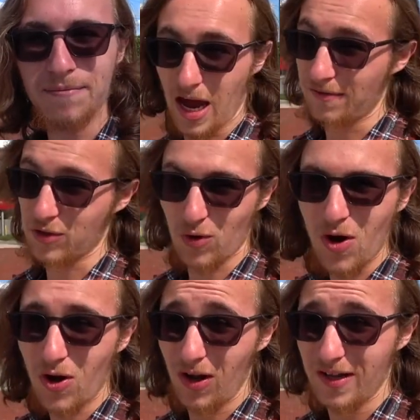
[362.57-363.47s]
After
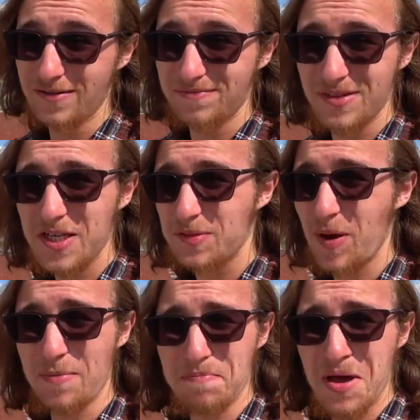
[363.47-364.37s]
all, he
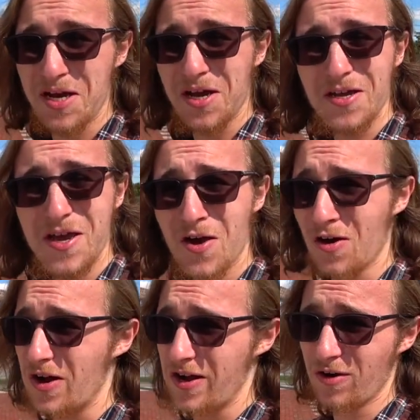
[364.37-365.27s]
spent many a year
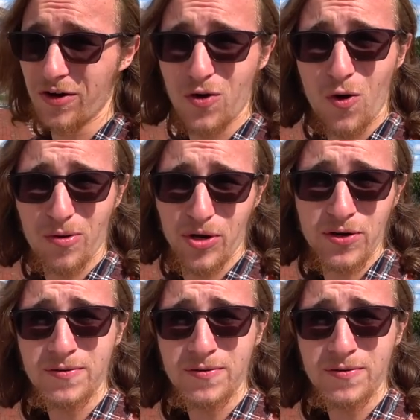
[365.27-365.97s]
here in Corbin